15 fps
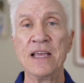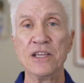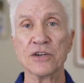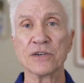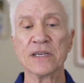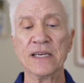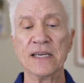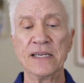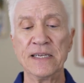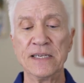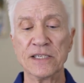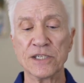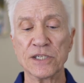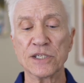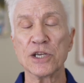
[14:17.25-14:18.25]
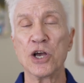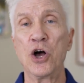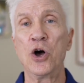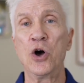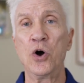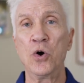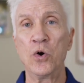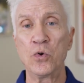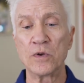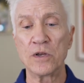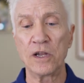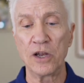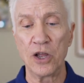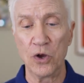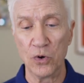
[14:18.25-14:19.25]
You're getting so
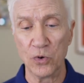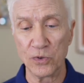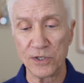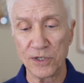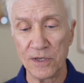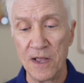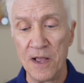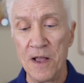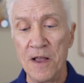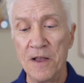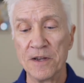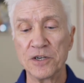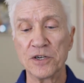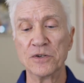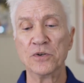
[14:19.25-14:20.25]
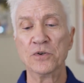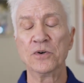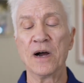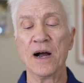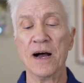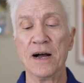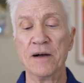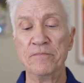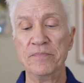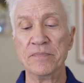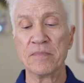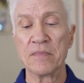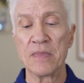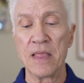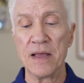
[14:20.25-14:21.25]
close to, um,